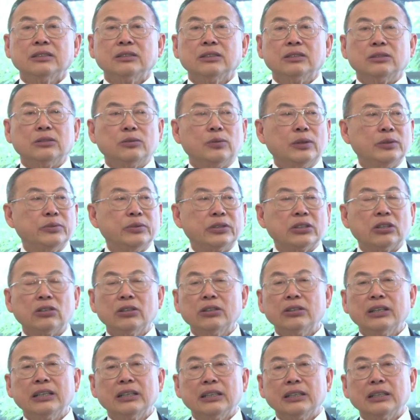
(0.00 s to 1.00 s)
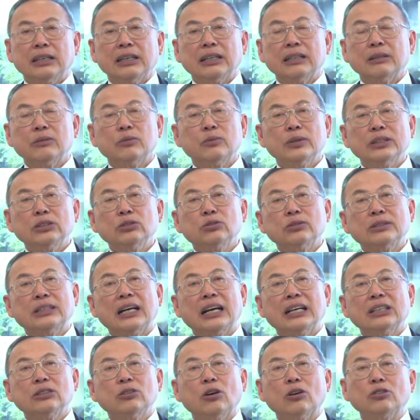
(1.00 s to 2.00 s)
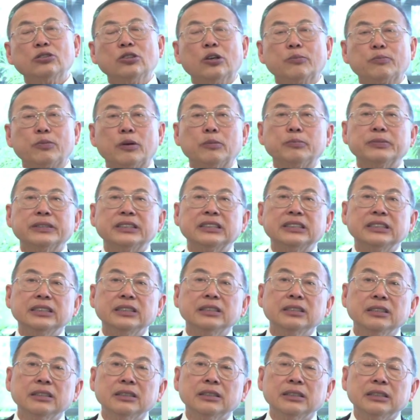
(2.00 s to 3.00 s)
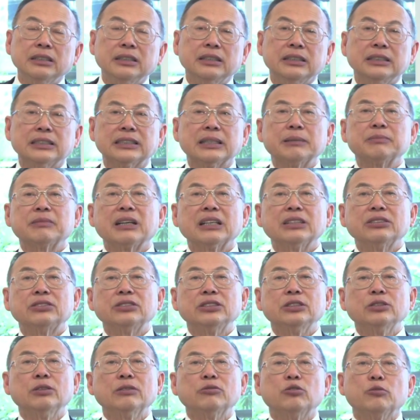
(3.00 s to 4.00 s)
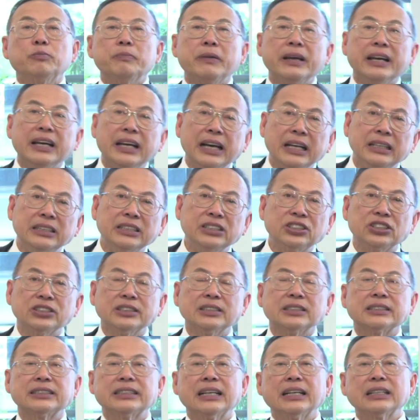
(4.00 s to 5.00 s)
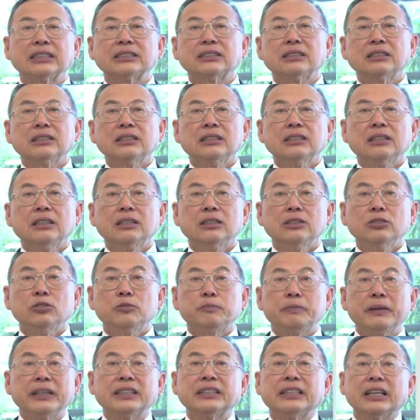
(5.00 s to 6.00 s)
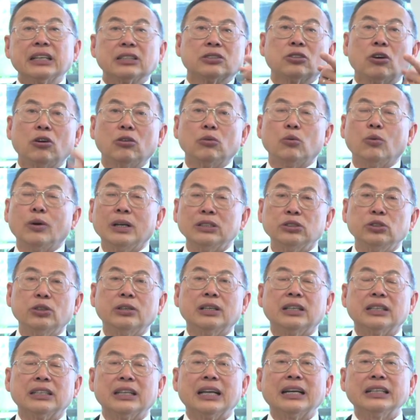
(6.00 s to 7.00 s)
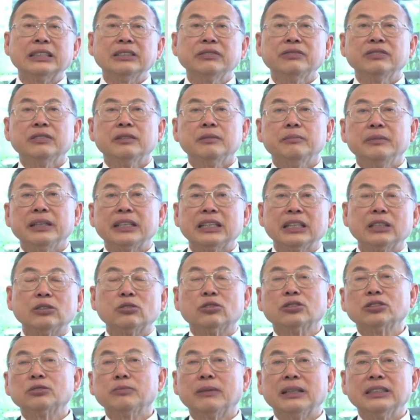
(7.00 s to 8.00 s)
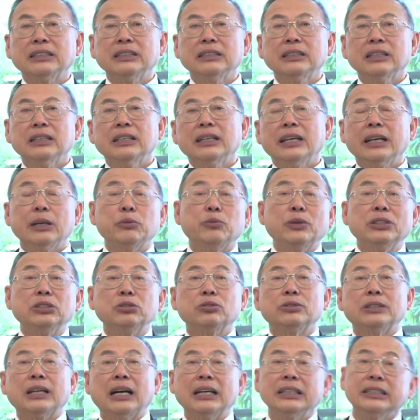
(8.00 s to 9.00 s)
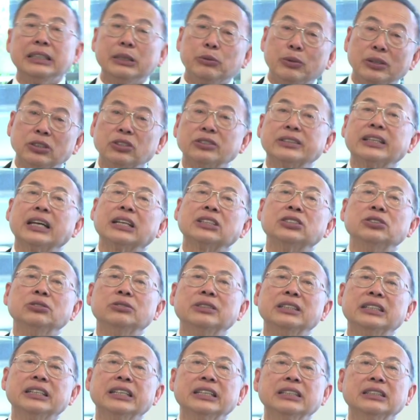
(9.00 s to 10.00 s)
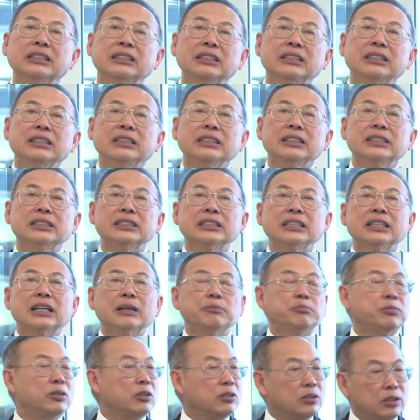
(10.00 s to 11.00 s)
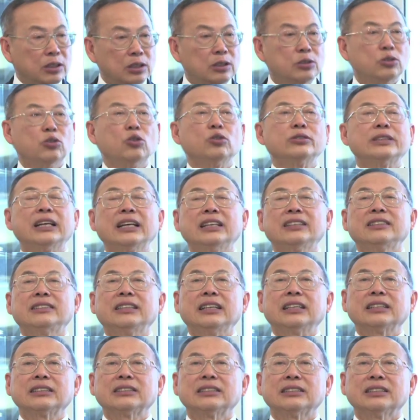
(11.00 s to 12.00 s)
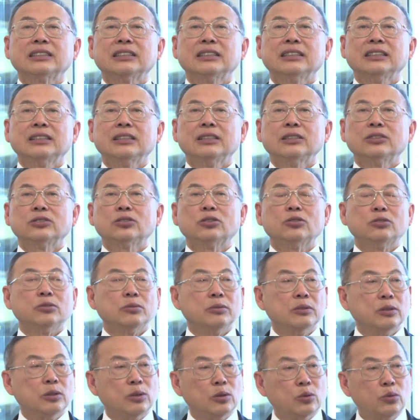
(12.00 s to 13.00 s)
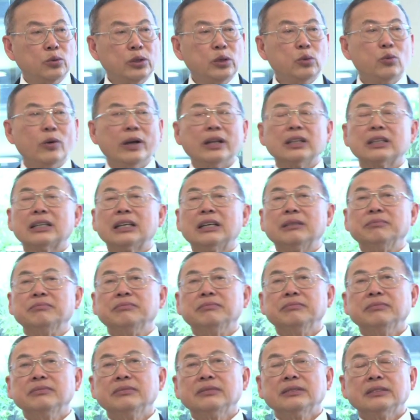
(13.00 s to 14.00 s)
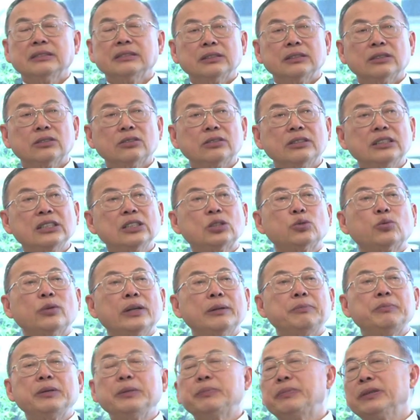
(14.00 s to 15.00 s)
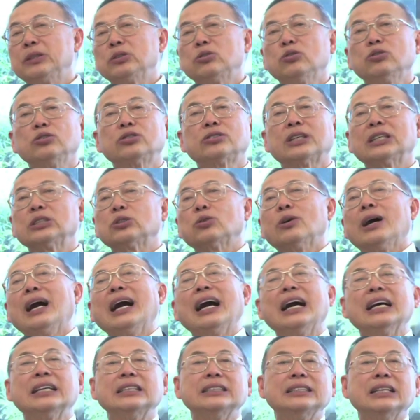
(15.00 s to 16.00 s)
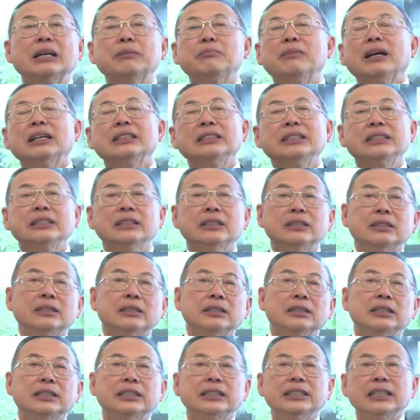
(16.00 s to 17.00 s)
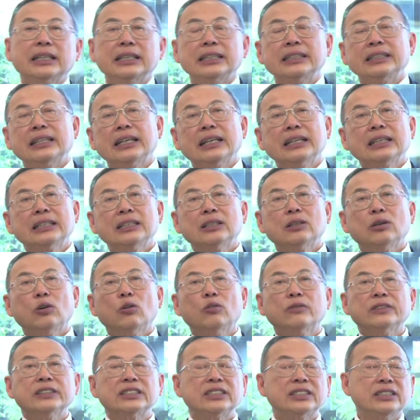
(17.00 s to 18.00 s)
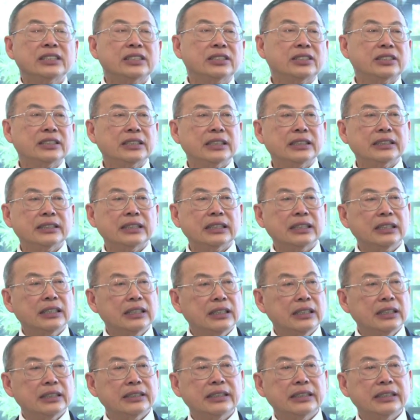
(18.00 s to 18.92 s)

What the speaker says: You know, what we call when you die, all your property, in some country you have to pay additional tax. You pay tax while you are alive, making those money, and when you die, they want to tax you again. In Singapore, no death tax. So we welcome. So this way, people don't try to hide their money here and there, overseas here and there.